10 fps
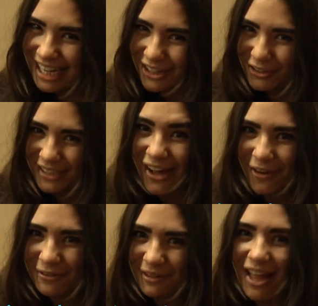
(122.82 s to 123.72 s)
say it
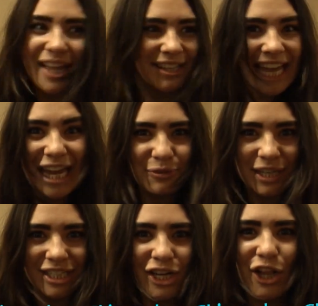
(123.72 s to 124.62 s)
yourself,
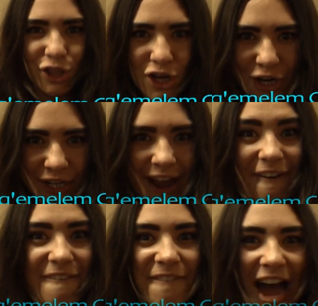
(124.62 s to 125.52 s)
language, learn,
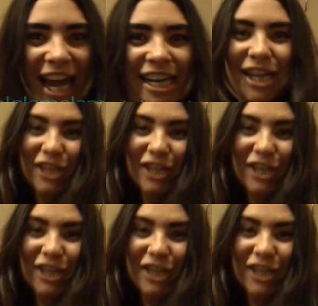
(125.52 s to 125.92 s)
fun,